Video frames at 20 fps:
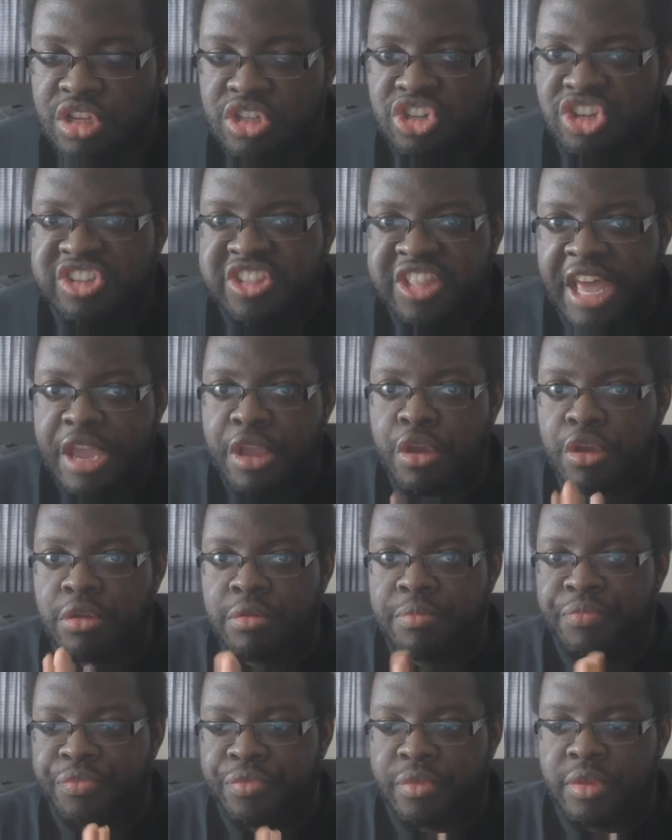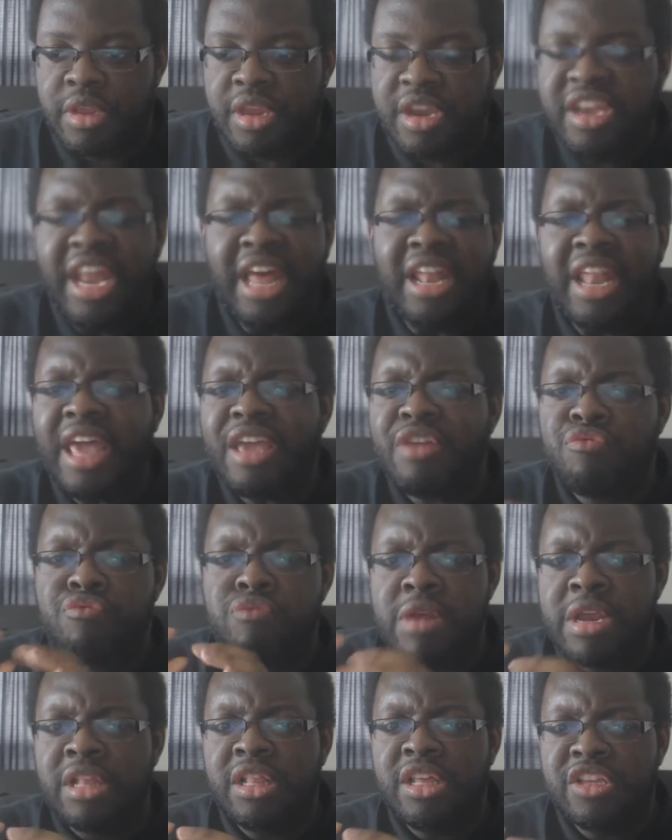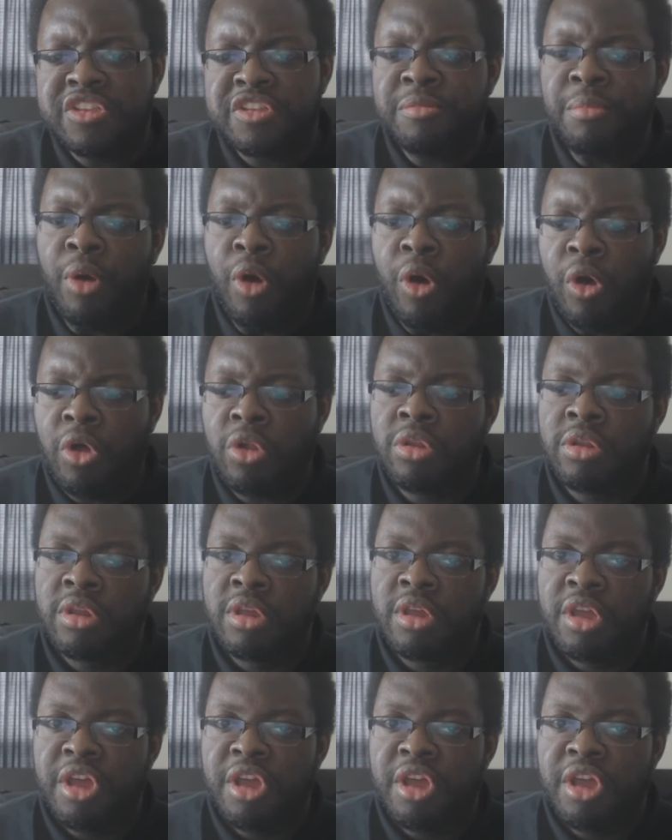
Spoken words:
Just like, not like really small,